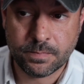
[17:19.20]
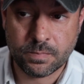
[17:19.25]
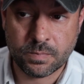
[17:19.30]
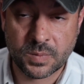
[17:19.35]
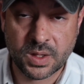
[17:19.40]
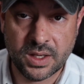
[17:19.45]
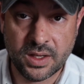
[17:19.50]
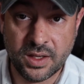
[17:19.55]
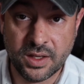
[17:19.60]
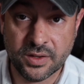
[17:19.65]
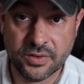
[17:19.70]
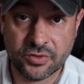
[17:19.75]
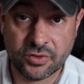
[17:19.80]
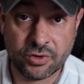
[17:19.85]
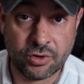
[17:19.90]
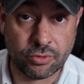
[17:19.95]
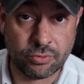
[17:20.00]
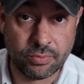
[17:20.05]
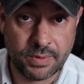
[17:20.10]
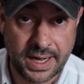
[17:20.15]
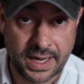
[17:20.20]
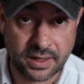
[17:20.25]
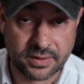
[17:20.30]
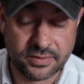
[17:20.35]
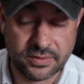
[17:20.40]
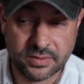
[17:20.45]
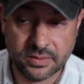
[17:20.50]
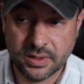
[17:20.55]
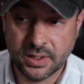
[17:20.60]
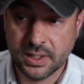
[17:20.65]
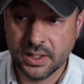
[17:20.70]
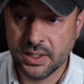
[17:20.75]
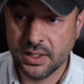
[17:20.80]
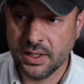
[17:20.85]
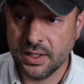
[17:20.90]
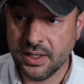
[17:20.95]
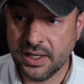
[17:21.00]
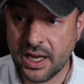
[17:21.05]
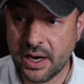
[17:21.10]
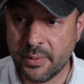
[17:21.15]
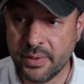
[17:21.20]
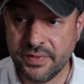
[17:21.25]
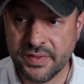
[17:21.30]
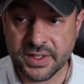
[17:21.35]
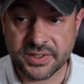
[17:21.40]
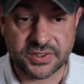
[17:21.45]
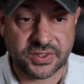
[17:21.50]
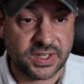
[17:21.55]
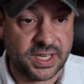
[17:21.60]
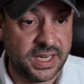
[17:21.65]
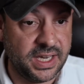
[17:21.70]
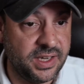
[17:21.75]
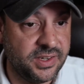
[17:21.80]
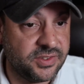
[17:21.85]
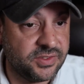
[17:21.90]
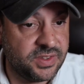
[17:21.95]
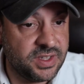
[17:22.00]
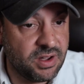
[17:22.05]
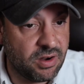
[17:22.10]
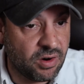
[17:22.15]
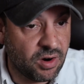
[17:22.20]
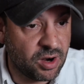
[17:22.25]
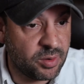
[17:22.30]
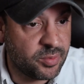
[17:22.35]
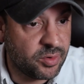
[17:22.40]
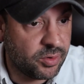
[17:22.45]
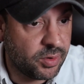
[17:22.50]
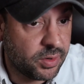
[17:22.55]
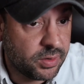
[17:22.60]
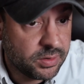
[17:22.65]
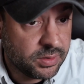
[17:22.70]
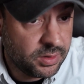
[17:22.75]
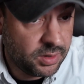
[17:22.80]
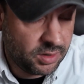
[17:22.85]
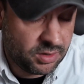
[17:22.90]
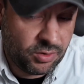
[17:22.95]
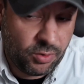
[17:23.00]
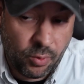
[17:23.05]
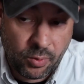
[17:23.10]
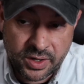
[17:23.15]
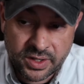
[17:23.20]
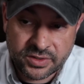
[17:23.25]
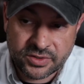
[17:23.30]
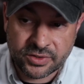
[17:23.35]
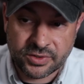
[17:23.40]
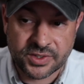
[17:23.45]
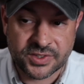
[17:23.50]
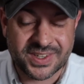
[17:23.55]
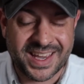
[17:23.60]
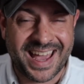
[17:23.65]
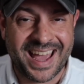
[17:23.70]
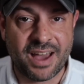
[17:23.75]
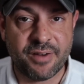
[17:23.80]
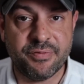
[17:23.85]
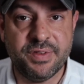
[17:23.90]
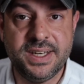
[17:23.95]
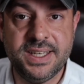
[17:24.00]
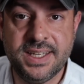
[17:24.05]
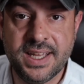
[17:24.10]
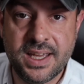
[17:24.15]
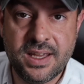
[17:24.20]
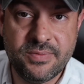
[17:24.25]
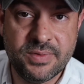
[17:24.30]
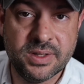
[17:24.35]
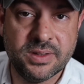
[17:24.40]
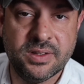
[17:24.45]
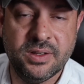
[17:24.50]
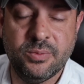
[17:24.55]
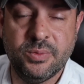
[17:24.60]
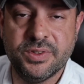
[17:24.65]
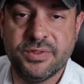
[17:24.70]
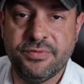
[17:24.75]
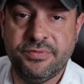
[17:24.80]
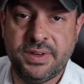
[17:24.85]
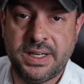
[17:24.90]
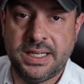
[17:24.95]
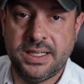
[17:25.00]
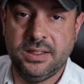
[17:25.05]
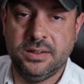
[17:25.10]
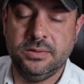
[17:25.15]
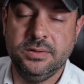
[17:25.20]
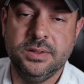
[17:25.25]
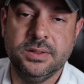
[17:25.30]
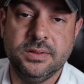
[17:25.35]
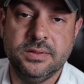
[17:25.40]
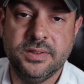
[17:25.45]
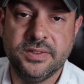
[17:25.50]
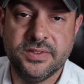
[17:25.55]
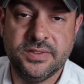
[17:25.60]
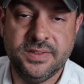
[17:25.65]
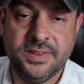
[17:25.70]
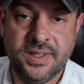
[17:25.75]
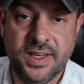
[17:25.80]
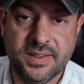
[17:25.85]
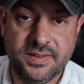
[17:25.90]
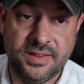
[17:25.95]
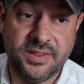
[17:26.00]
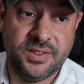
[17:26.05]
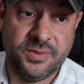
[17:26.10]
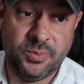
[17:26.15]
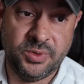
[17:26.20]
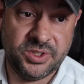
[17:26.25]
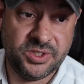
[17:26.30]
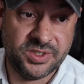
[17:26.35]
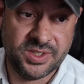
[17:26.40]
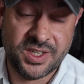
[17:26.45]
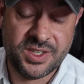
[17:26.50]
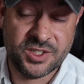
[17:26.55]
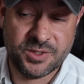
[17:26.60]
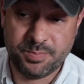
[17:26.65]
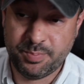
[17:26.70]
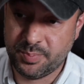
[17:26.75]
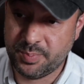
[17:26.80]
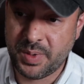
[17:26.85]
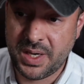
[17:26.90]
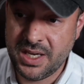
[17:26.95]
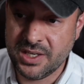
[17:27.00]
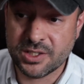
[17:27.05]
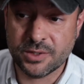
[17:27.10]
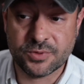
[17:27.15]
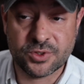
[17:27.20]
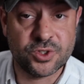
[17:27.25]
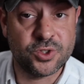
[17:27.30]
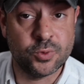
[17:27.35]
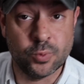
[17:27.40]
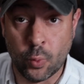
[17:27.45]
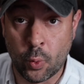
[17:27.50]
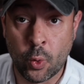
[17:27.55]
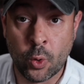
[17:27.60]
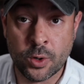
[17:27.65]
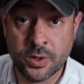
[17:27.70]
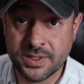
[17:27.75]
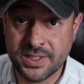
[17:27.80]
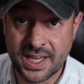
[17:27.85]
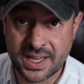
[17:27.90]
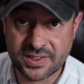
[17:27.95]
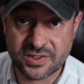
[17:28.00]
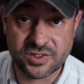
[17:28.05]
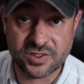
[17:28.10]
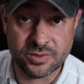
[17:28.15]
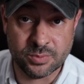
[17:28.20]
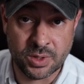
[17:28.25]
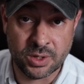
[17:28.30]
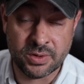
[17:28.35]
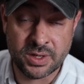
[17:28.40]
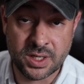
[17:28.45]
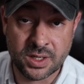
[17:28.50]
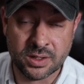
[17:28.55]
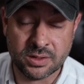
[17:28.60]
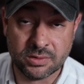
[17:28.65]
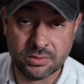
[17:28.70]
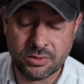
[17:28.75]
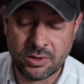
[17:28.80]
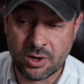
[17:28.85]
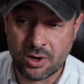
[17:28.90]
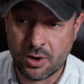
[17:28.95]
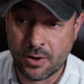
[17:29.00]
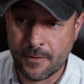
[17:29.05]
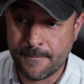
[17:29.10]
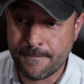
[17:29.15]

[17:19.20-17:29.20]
is correct. Now, in this case, the armorer, according to this affidavit that was filed, which is a piece of sworn testimony under law,